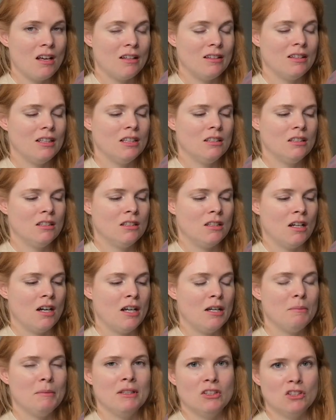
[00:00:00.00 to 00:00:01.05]
at this
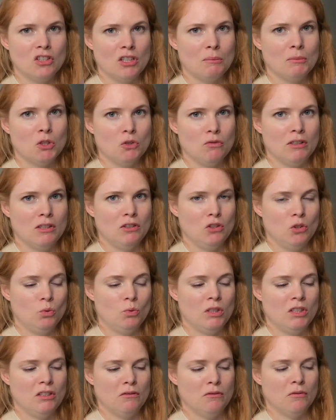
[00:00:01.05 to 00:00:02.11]
time in summer
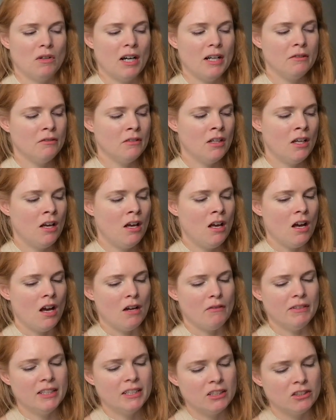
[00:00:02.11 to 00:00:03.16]
2025. I
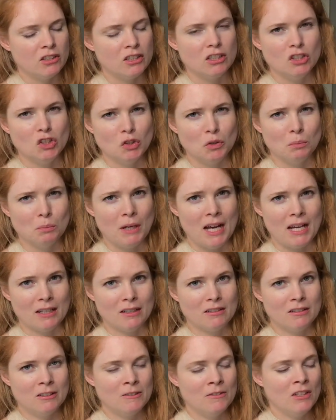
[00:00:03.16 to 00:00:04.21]
think it's a new bag,
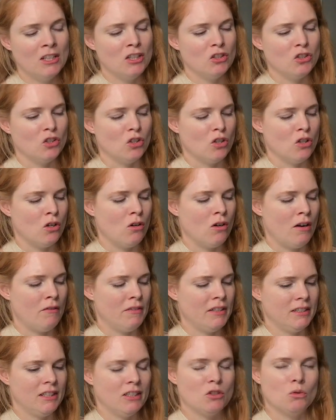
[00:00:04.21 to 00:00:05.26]
so I
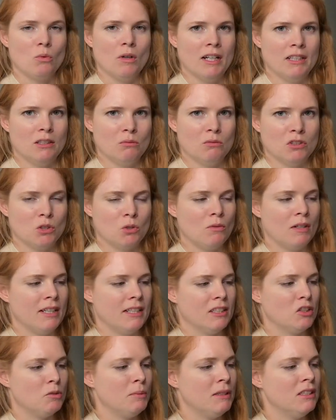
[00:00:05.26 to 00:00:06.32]
think that's why it was quite
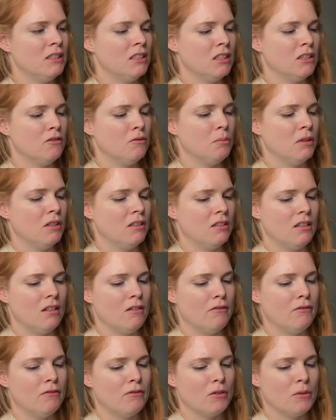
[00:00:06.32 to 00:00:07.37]
expensive. But
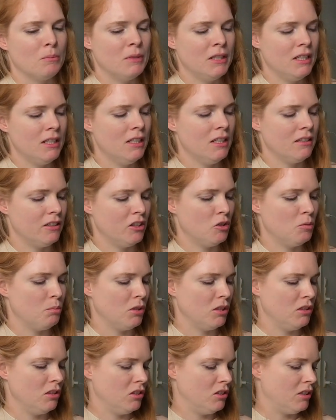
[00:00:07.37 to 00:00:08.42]
for me at this
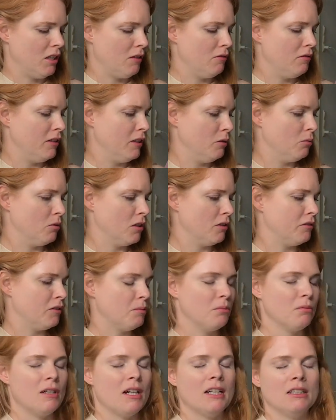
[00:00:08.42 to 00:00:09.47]
point it's definitely worth the
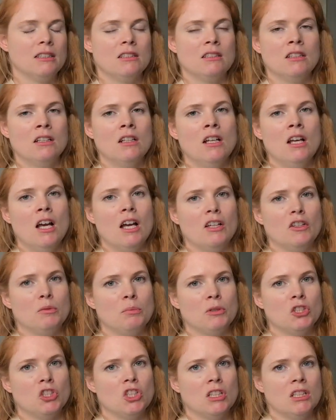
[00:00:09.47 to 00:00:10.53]
price,
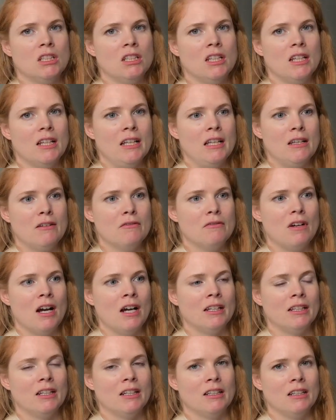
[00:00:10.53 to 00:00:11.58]
especially if
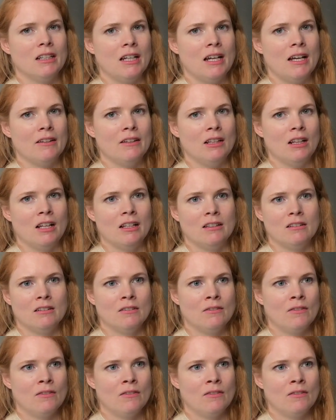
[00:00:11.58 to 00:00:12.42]
I can get like